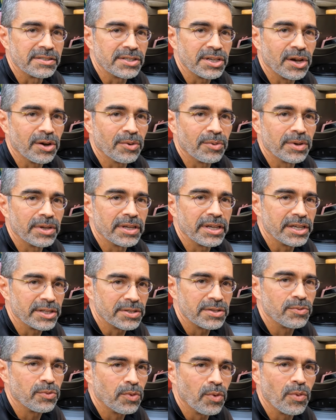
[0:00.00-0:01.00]
So it,
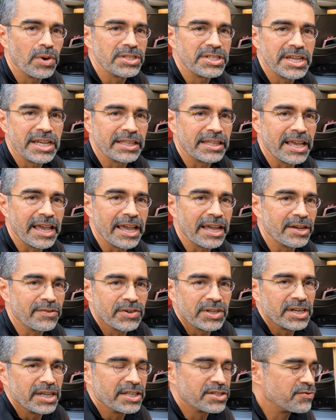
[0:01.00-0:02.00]
once you get the hang of
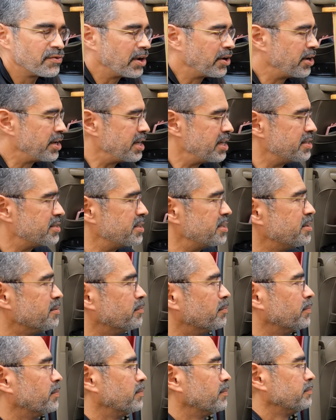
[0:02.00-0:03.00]
it, it's very easy.
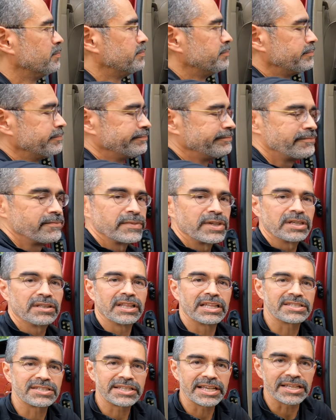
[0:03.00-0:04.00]

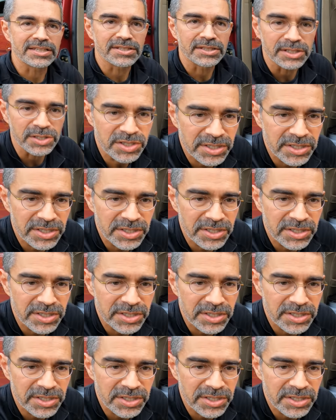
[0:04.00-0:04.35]
Let's test the